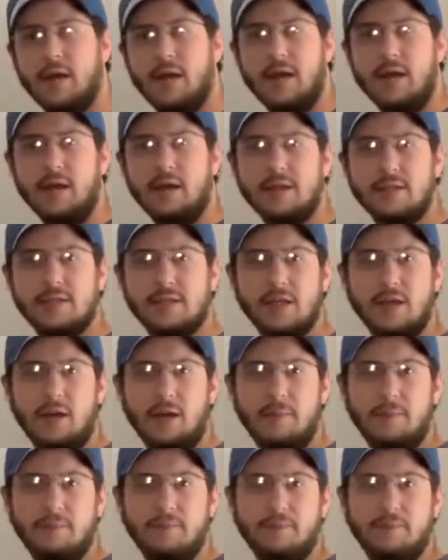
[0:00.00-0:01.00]
It's,
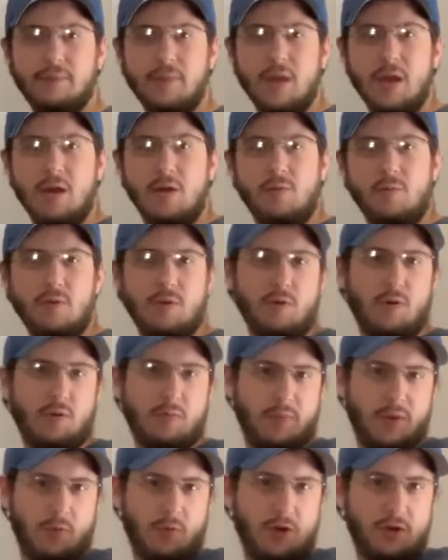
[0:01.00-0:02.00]
um, we won't
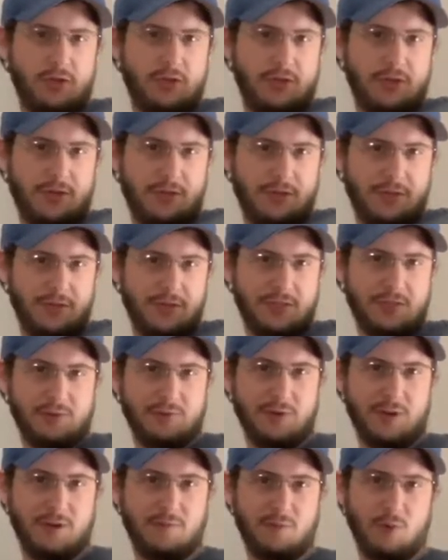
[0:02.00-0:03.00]
be watching it on this
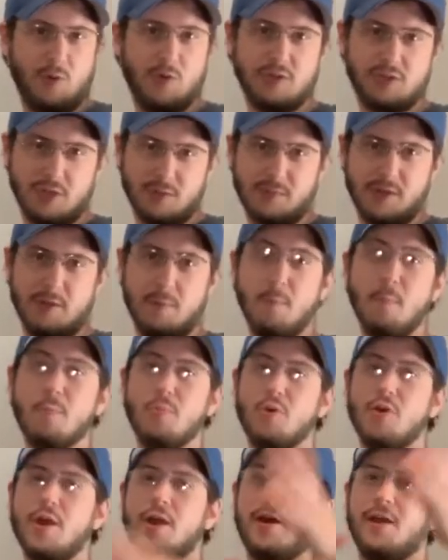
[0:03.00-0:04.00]
screen, of course. I'll be
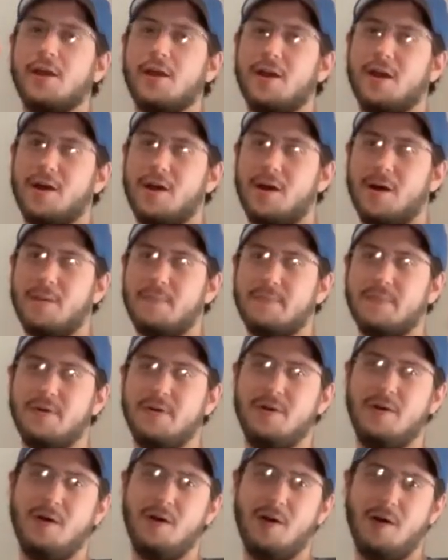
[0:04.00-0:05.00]
bringing it up
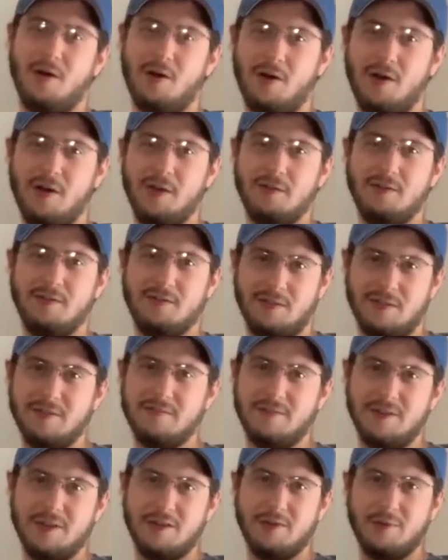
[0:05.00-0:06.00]
on the
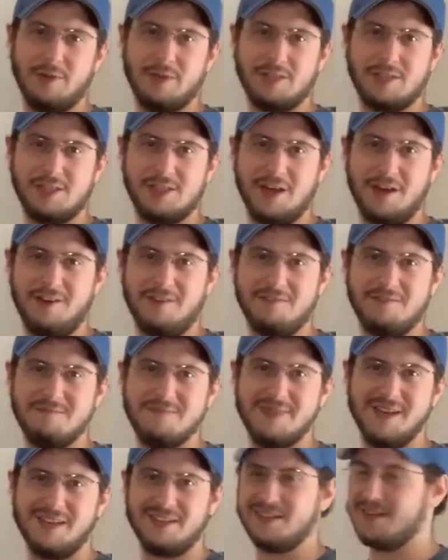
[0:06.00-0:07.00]
video itself,
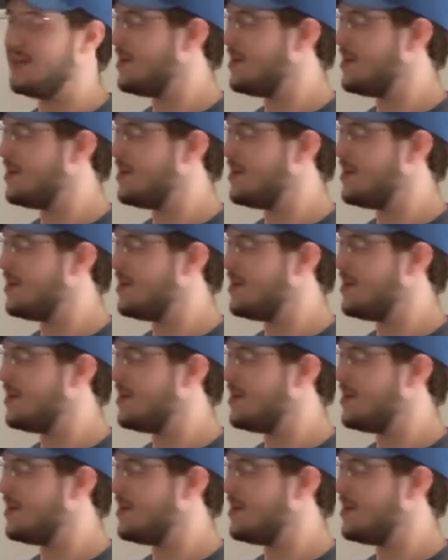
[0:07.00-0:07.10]
but